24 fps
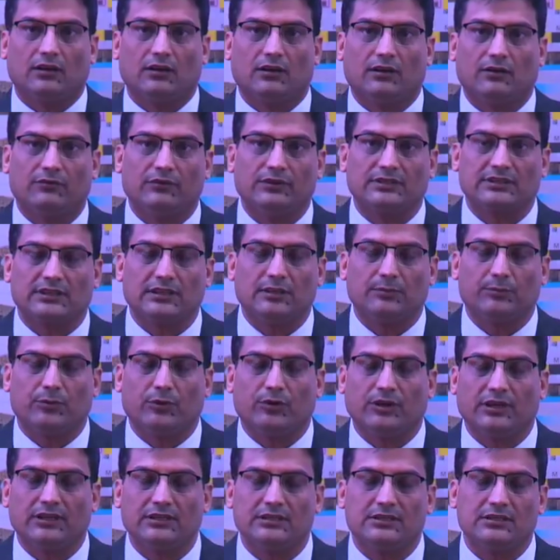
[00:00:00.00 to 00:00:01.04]
fiscal
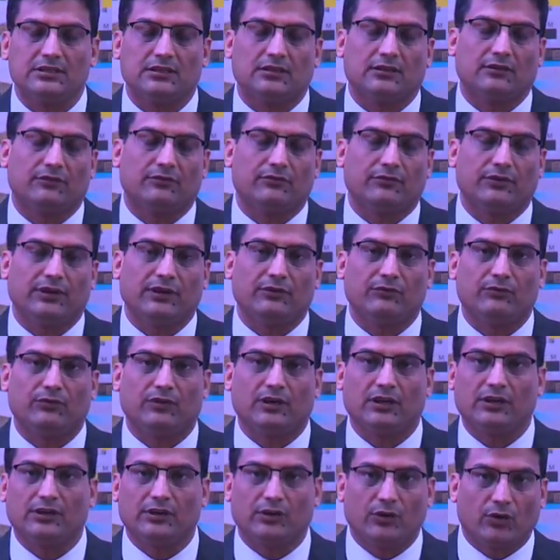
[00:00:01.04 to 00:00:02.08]
prudent
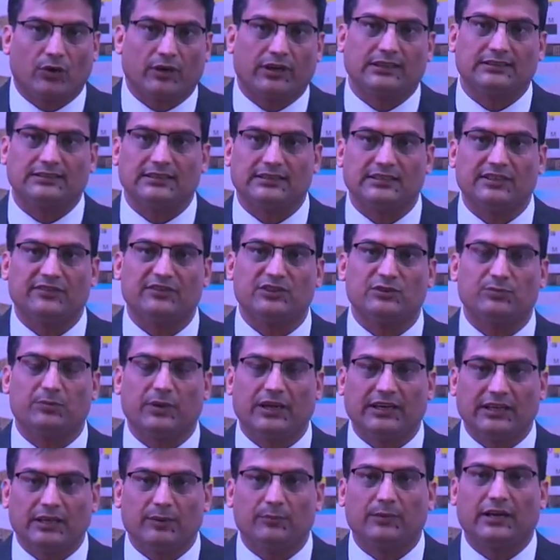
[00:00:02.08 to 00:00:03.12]
framework, not excessive
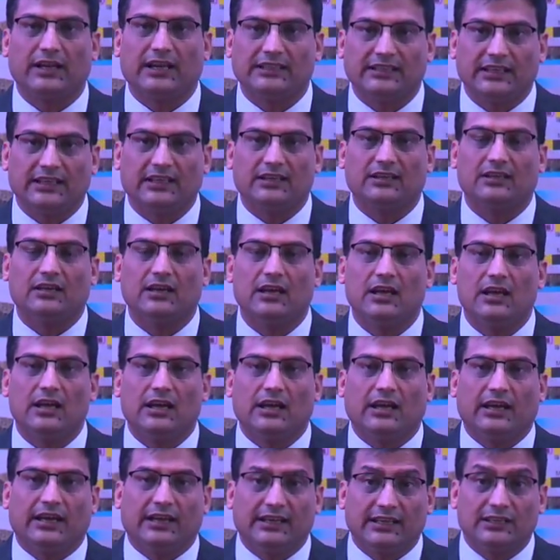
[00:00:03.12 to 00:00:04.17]
spending, but I think
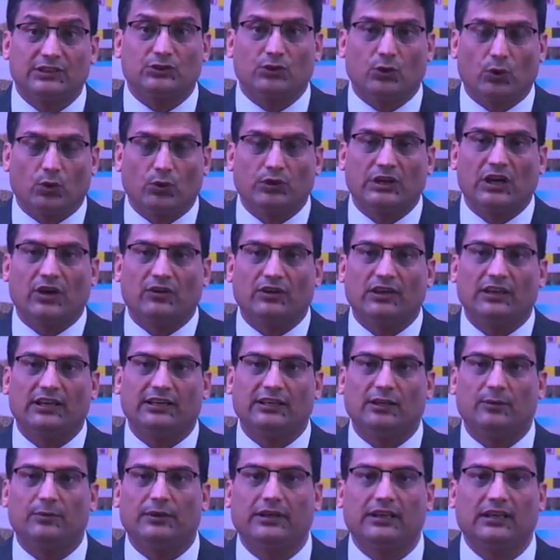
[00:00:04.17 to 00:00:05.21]
it has slowed down a
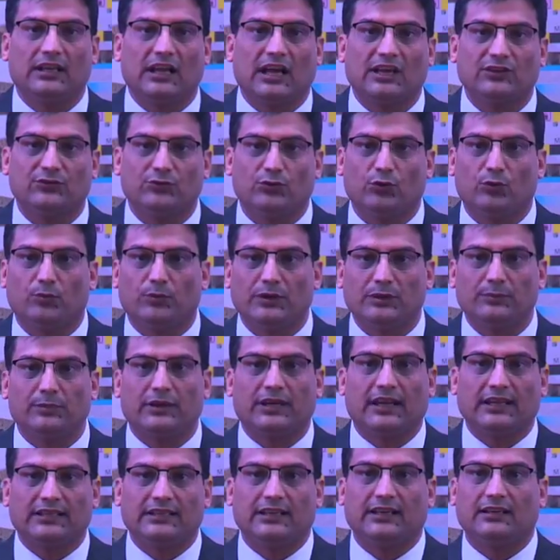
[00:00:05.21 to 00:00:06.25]
little bit in last few months,
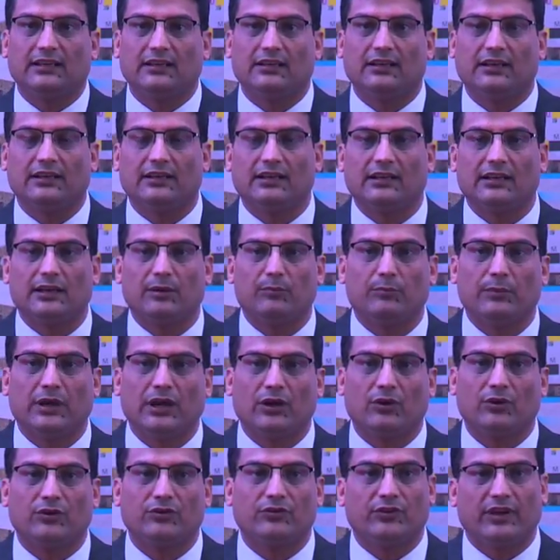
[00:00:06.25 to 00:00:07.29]
but I think it'll come
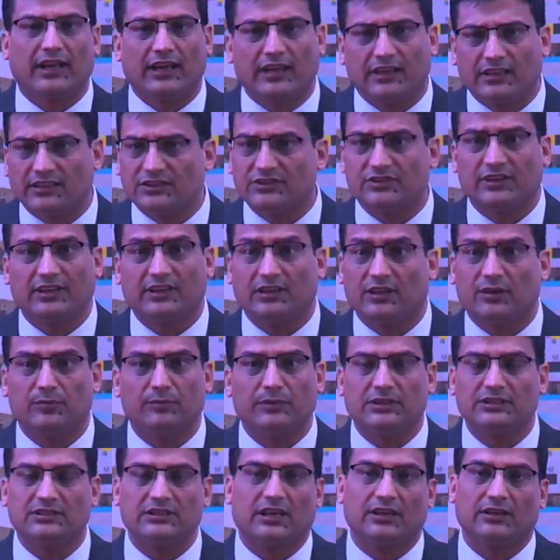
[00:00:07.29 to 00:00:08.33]
back on track, and state
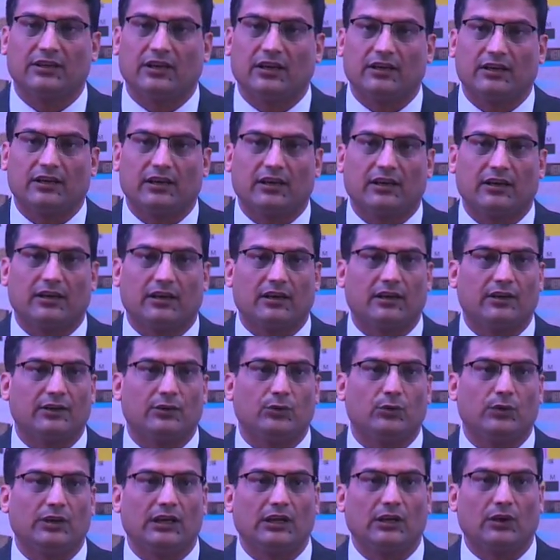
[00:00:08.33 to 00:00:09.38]
governments are
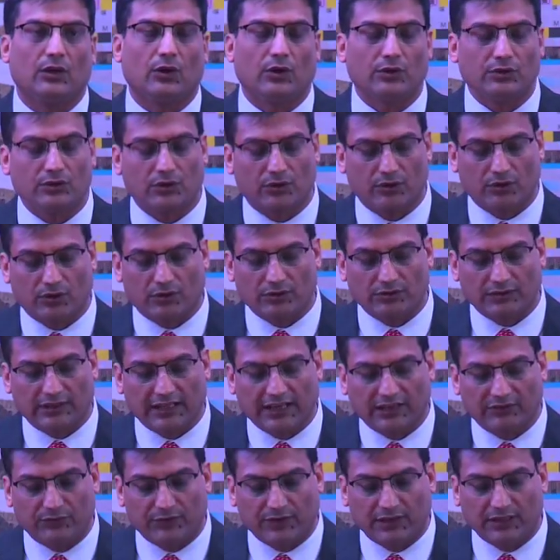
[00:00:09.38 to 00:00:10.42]
doing a lot on
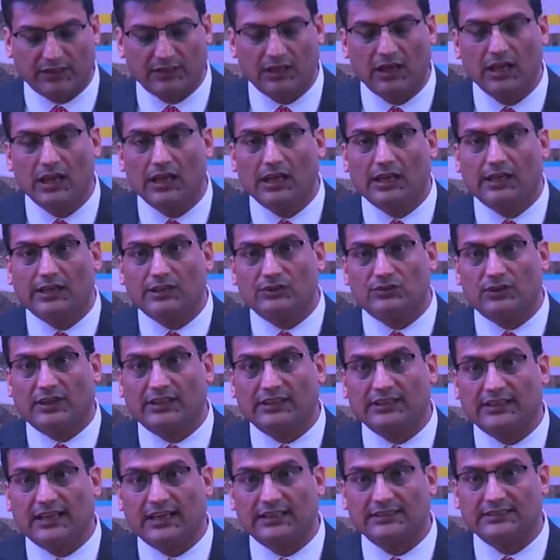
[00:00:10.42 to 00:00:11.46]
that front. So I
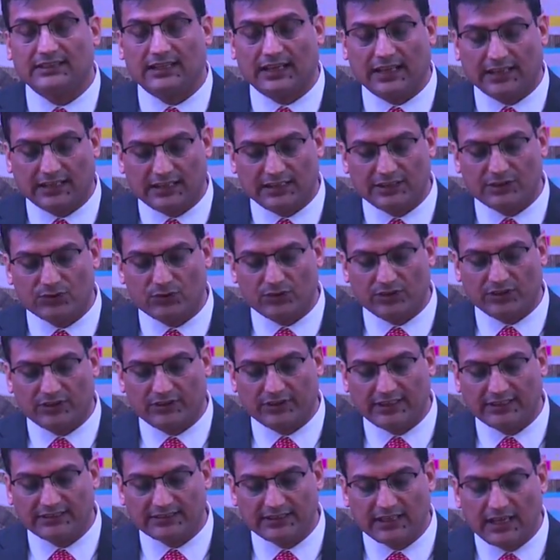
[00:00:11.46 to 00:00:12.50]
think that's likely to
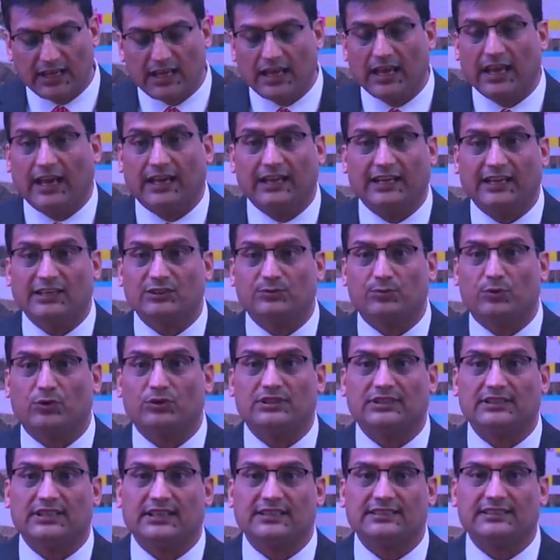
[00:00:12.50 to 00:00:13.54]
increase, and
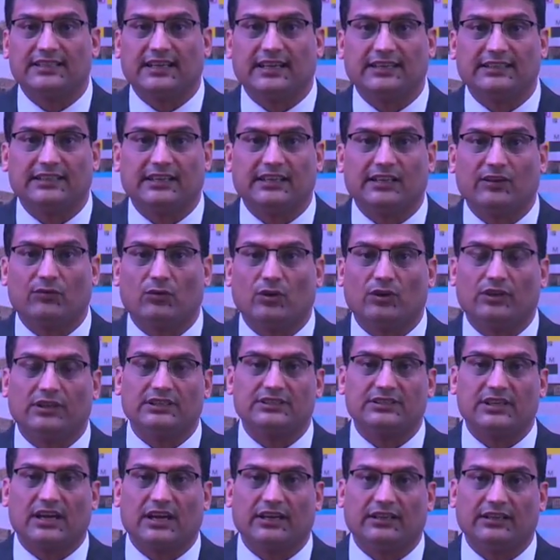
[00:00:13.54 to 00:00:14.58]
exports, as I said, that have already
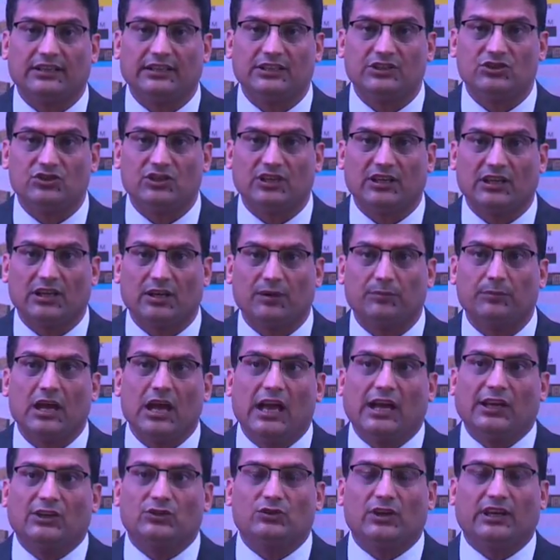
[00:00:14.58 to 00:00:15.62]
started inching up.
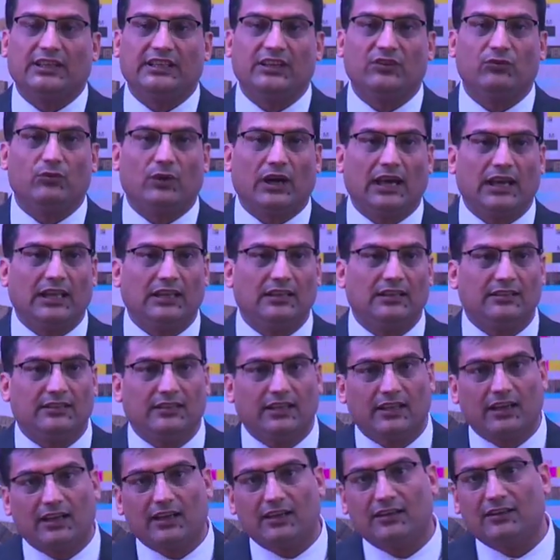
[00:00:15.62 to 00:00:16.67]
So I think while
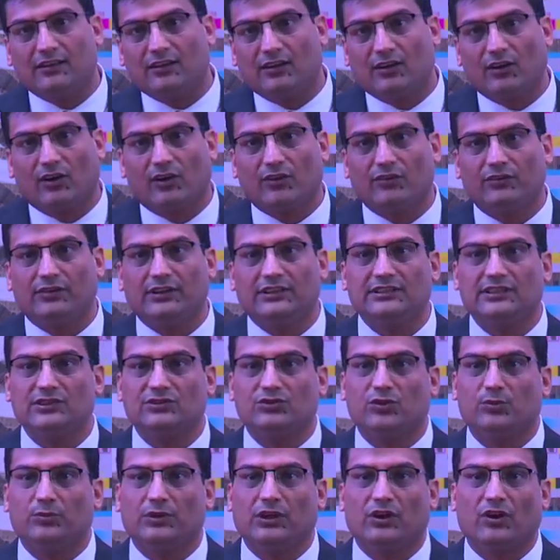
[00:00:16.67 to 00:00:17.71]
there are a lot of
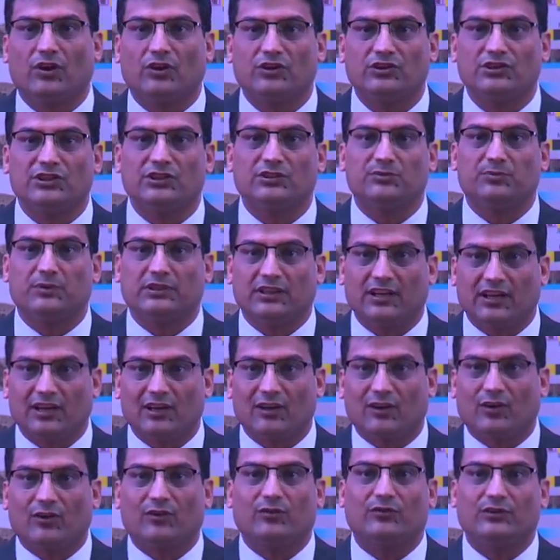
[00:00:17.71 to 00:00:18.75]
reasons to be cautious, but there are
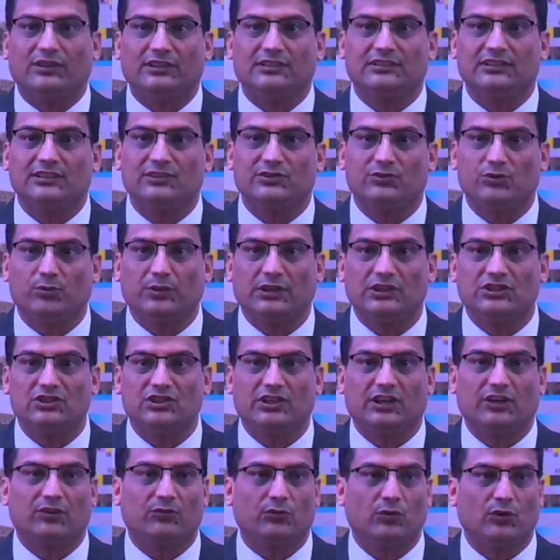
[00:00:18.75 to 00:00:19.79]
a lot of reasons to be
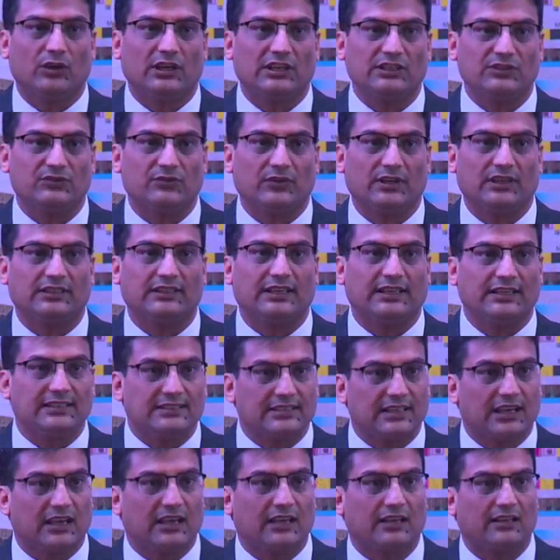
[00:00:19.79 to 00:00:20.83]
cheerful as well.
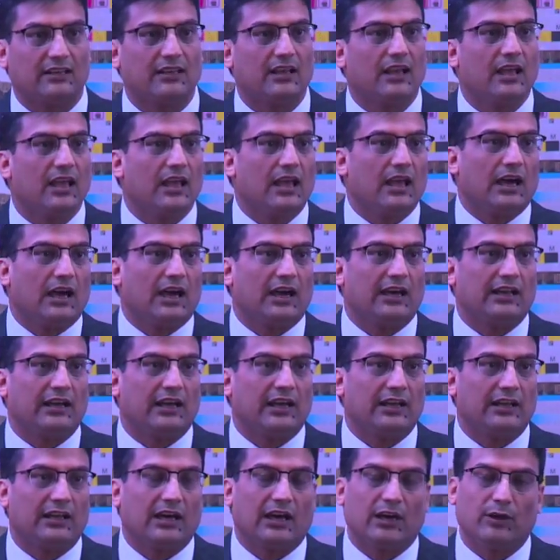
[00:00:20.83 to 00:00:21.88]
Things are
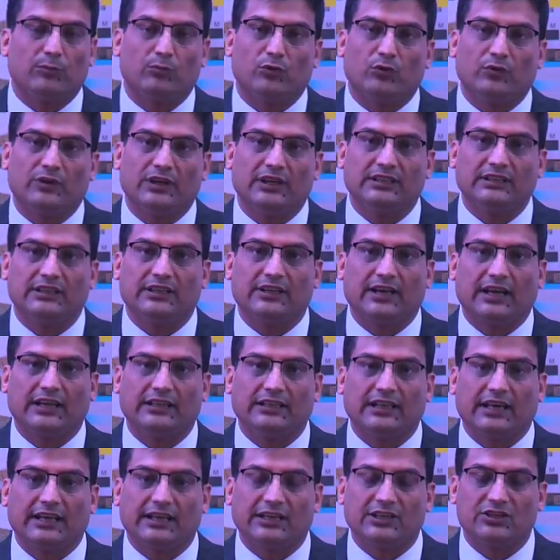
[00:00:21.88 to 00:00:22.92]
moving in the
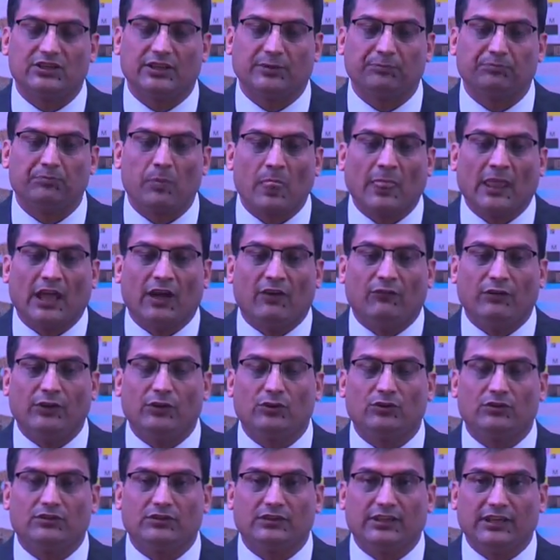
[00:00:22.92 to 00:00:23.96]
right direction. When
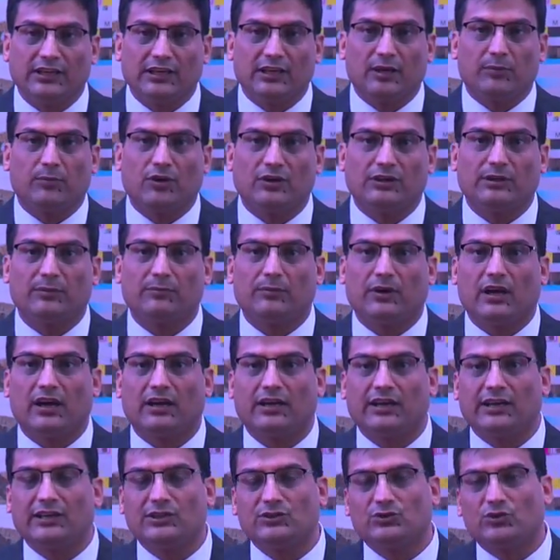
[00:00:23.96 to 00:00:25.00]
you think about the
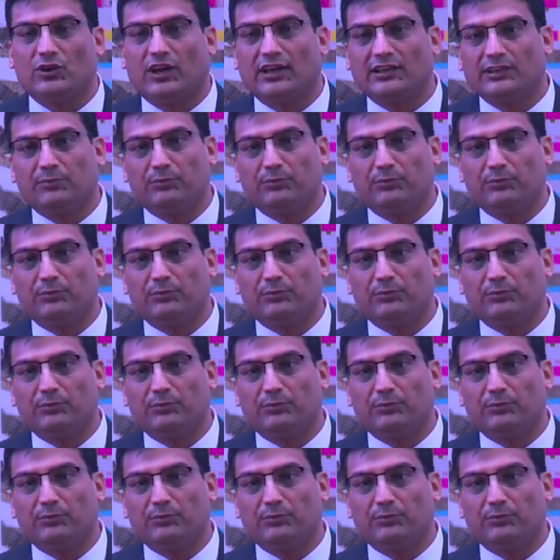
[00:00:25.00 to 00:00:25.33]
market, so at the